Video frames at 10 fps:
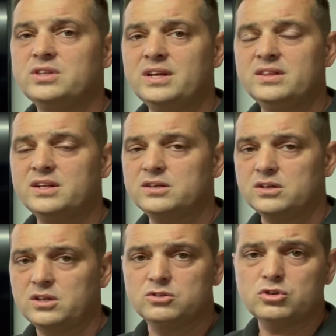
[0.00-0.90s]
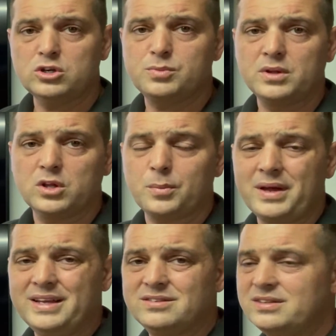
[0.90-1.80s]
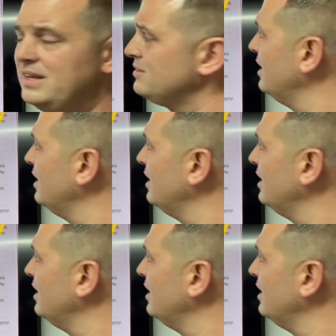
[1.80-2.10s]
thing that concerns me a little bit, it says